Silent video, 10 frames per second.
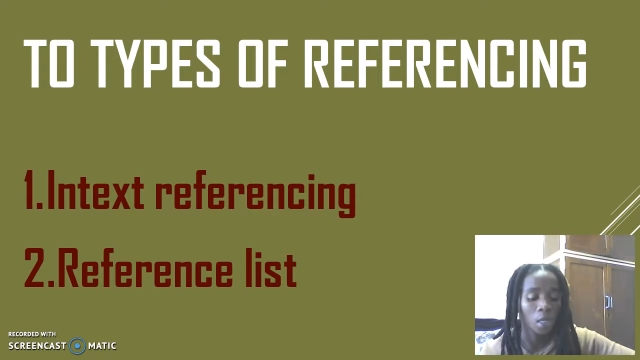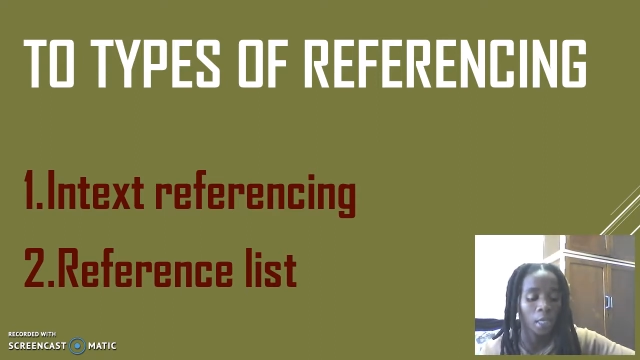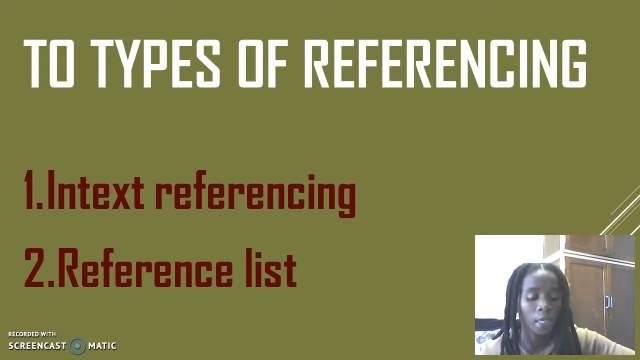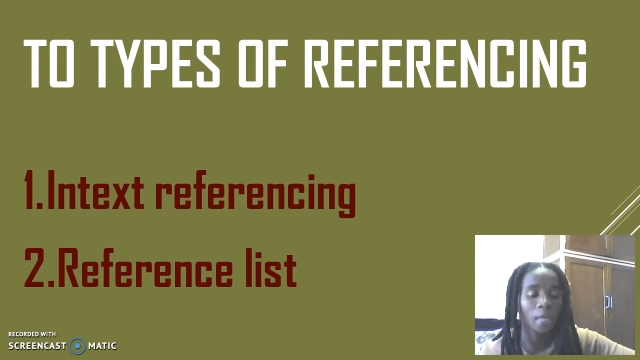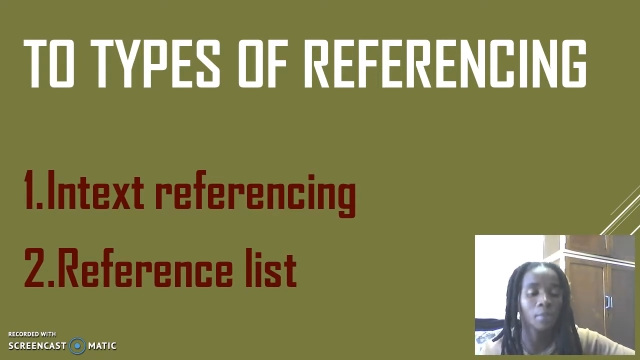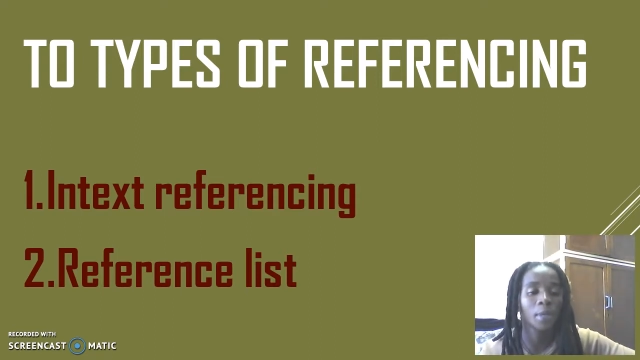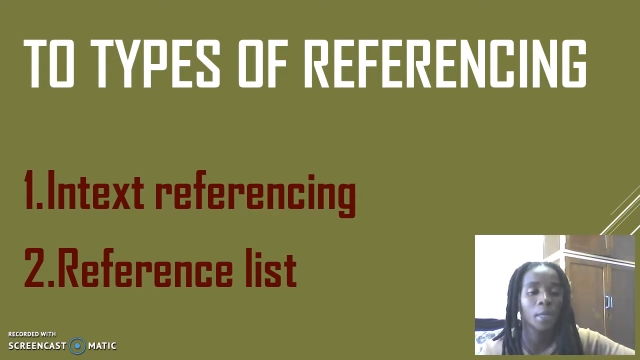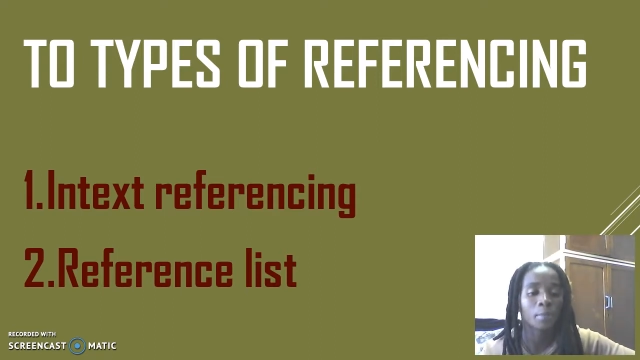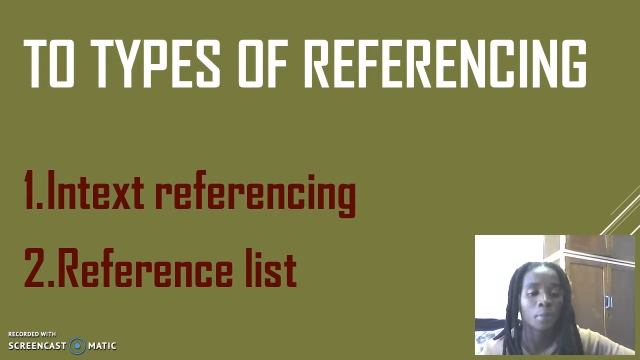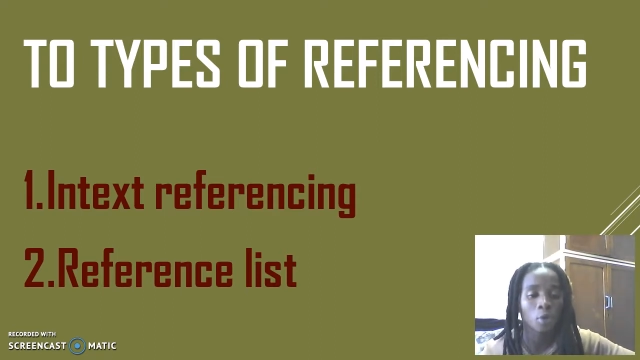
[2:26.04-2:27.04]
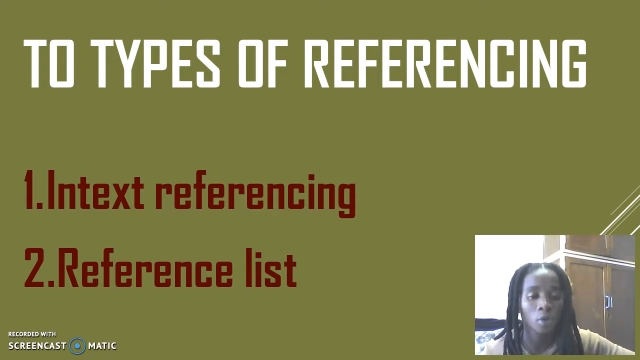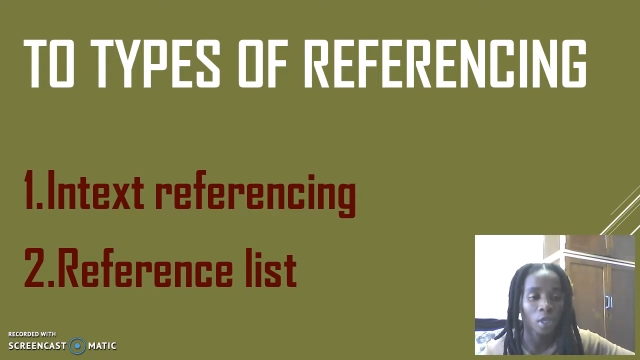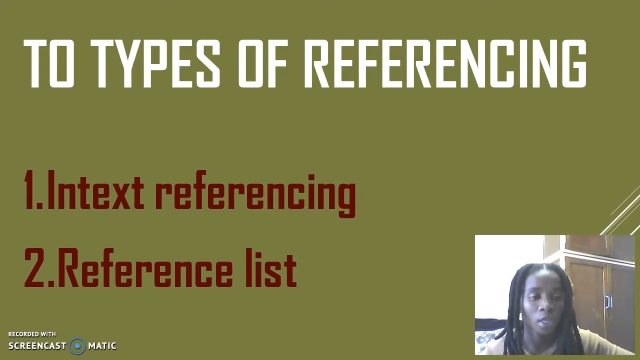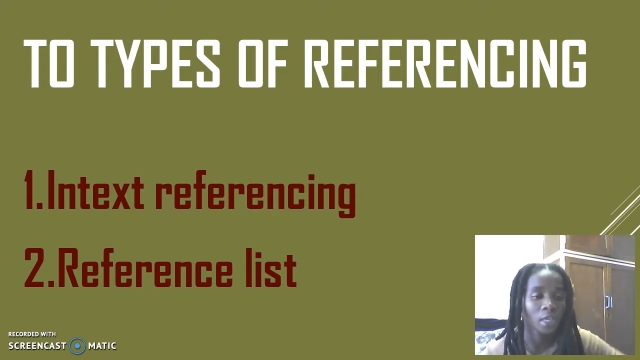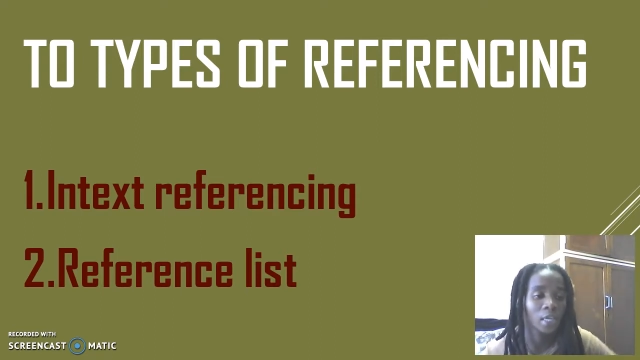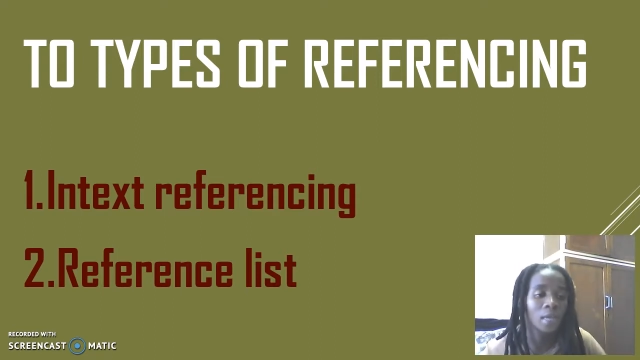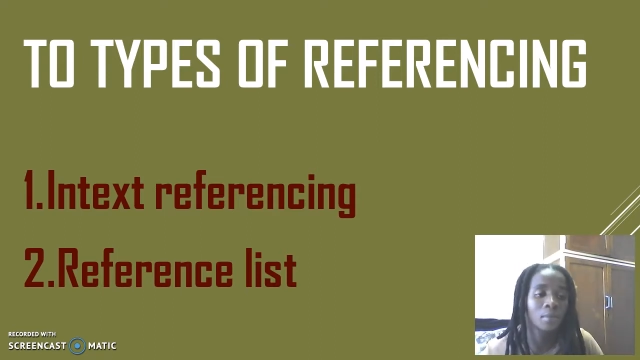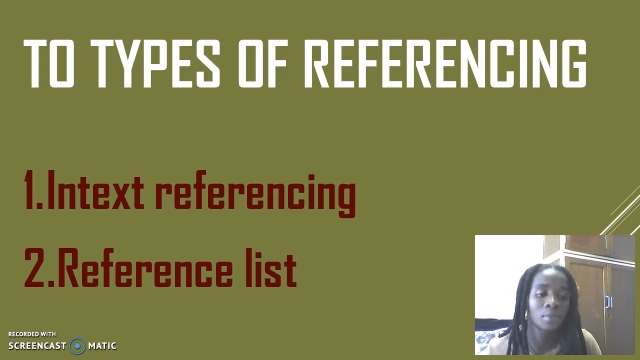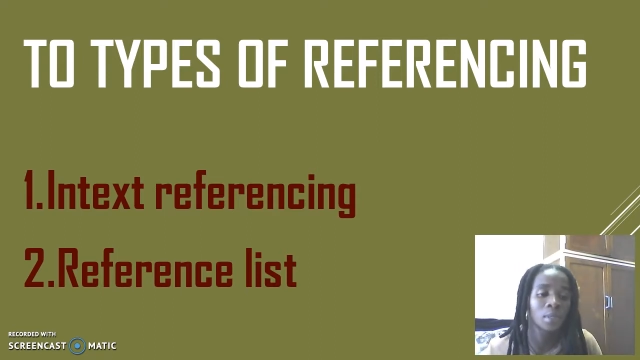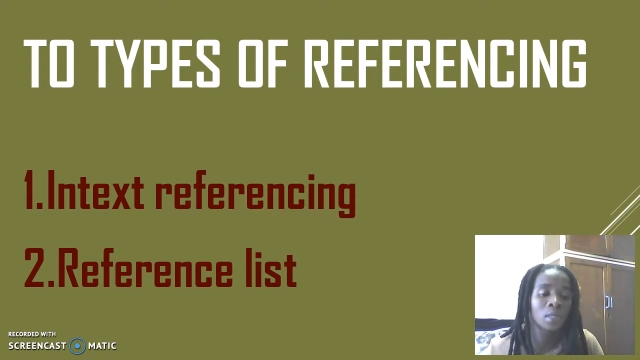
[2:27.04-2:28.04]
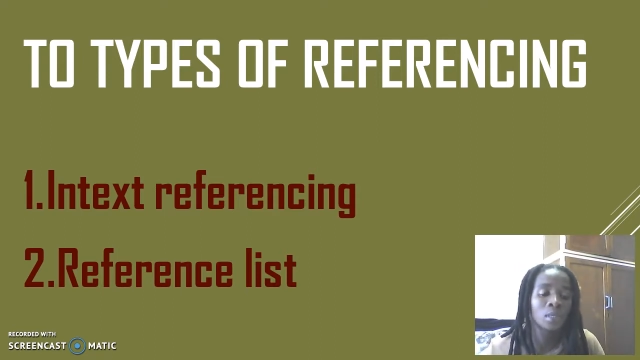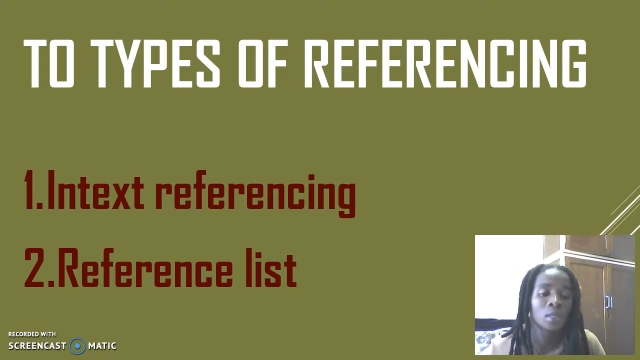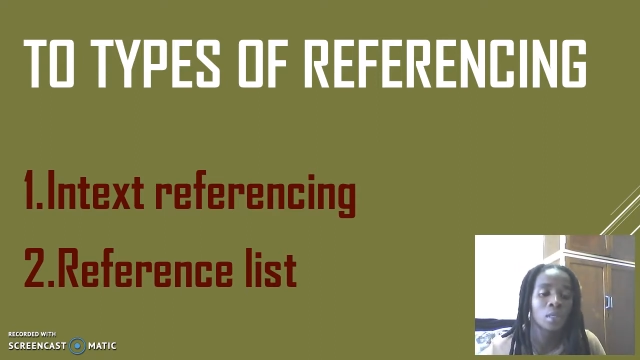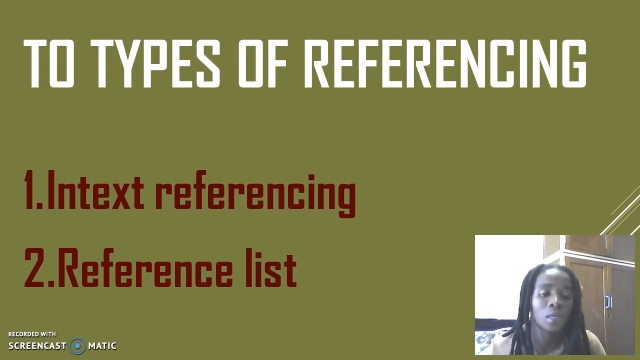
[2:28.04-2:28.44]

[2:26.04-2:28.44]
It can be a book, it can be